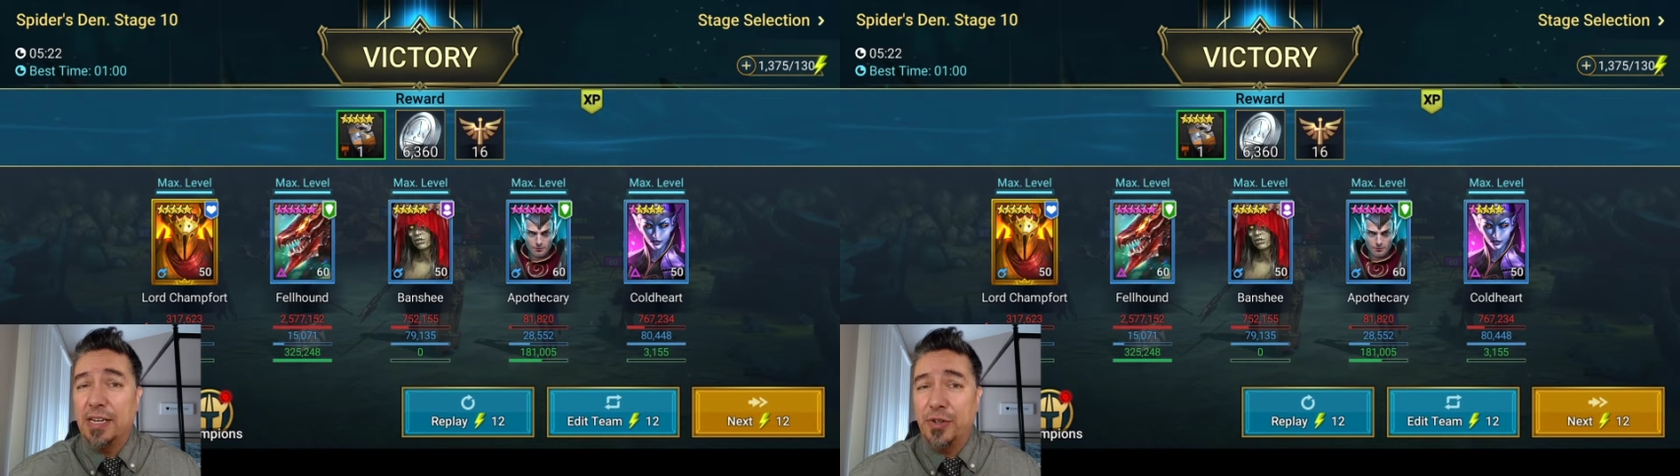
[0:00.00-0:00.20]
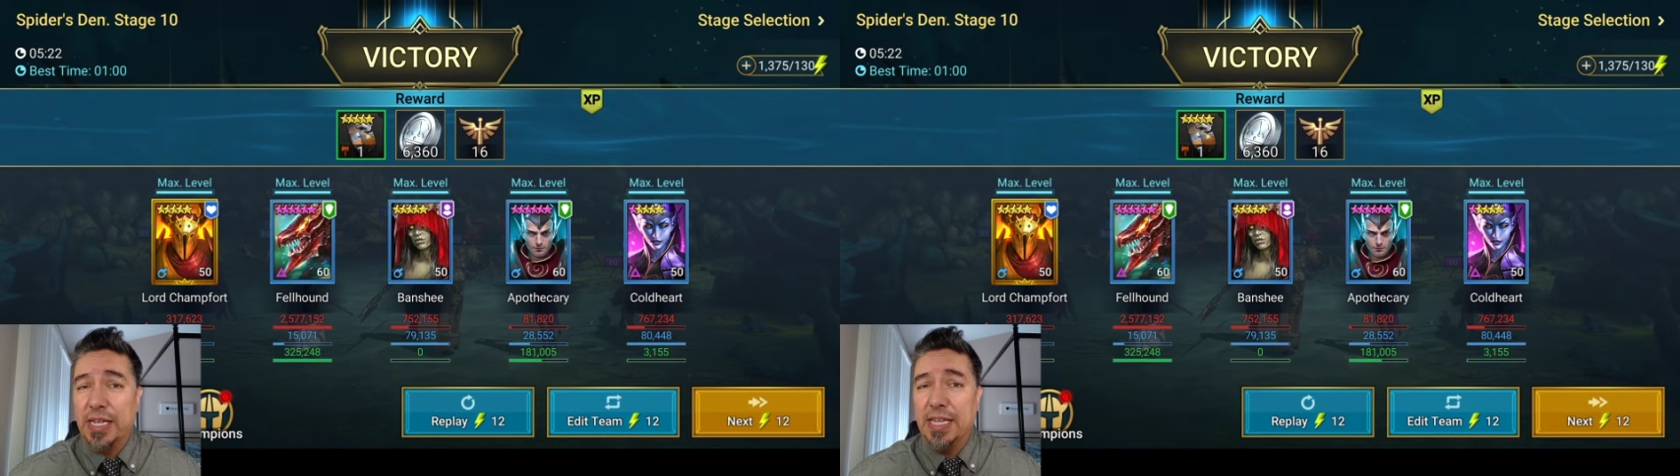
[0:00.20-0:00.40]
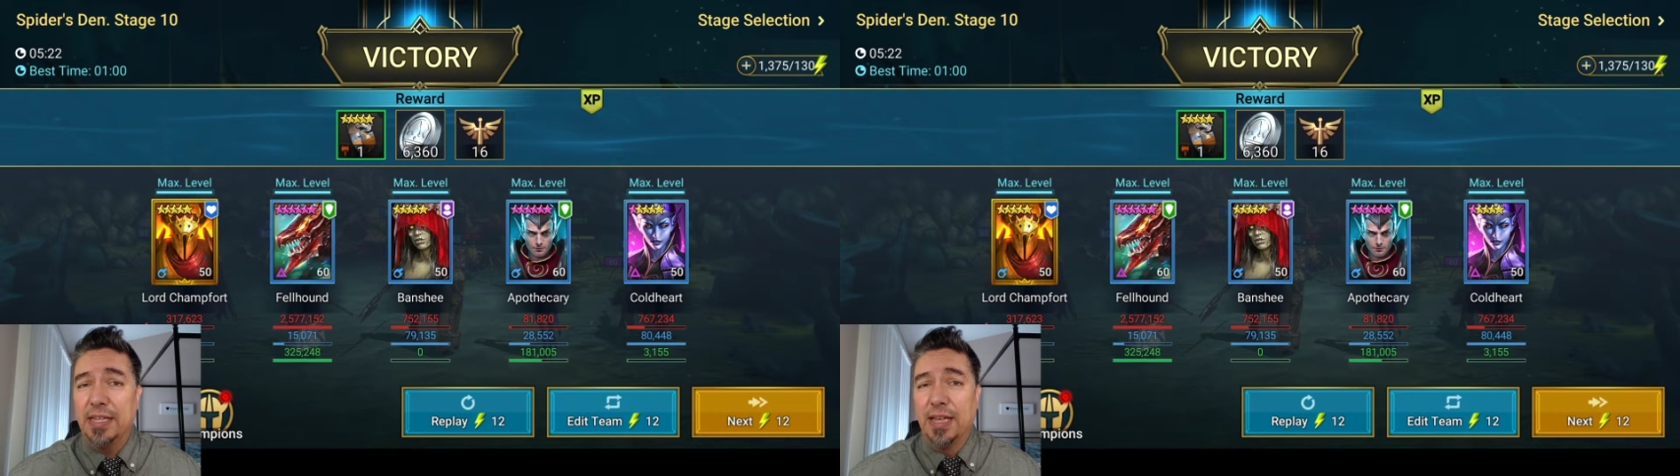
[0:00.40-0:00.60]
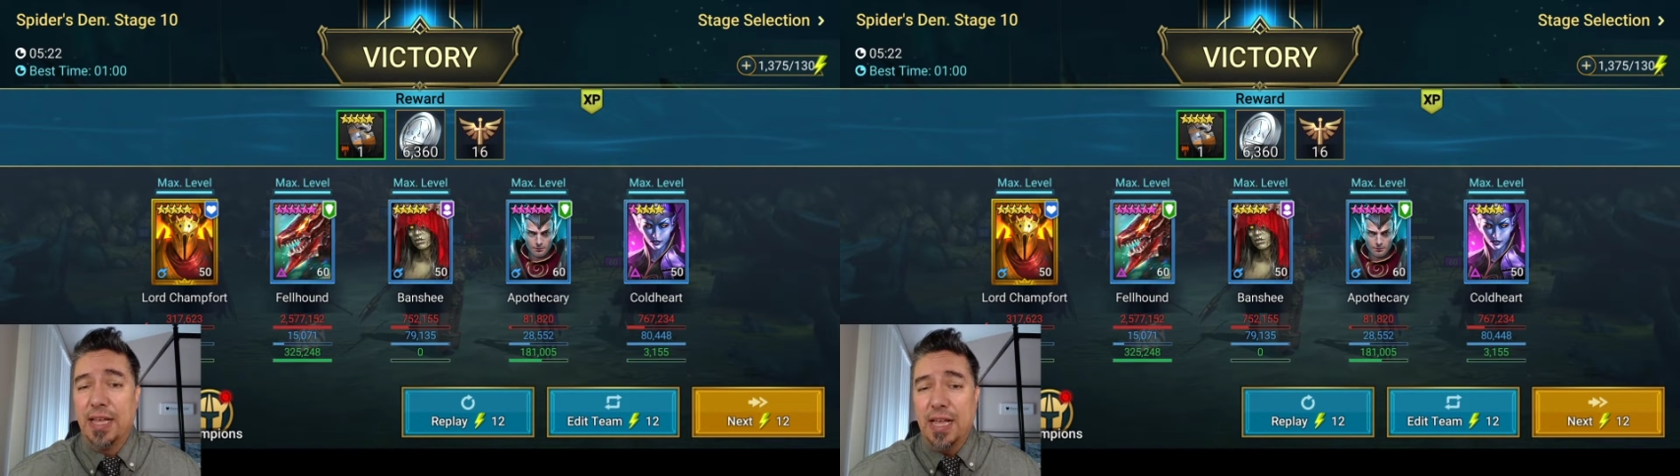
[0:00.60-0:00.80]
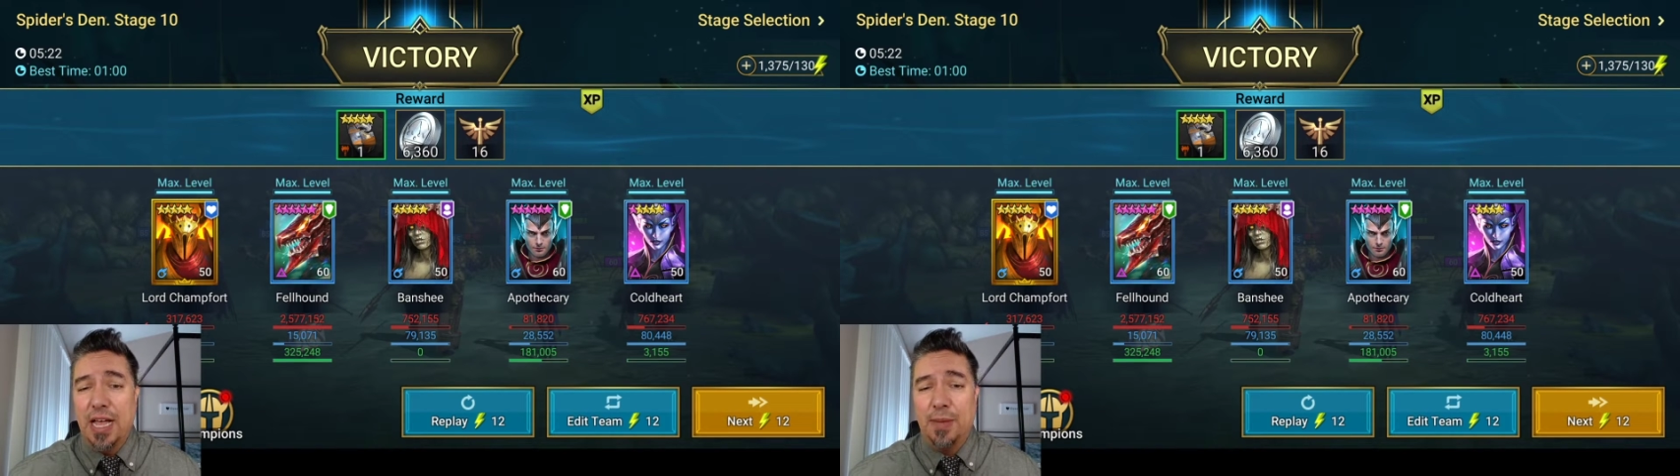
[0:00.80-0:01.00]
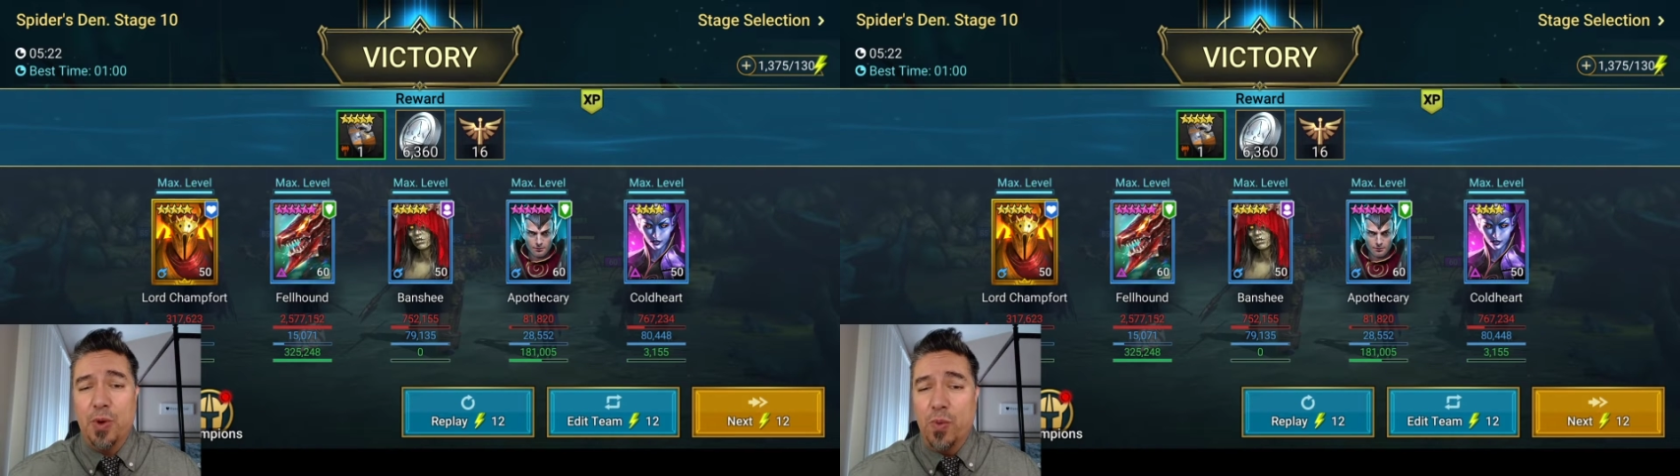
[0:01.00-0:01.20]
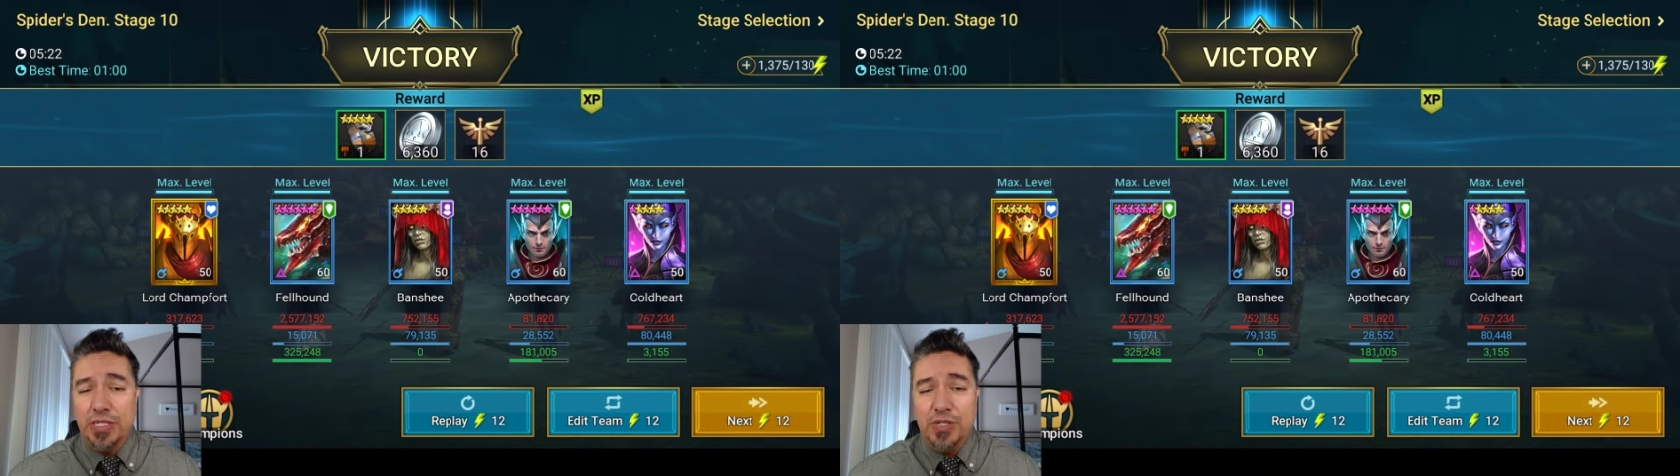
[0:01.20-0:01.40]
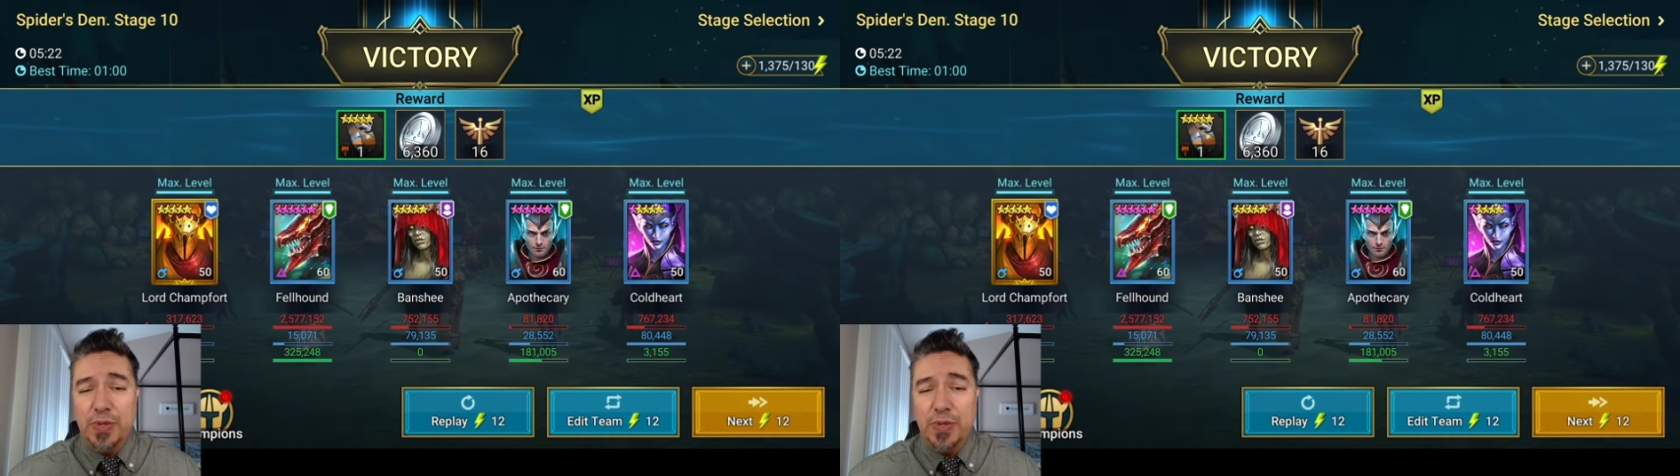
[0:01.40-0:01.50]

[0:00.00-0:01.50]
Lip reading: of tricky, but once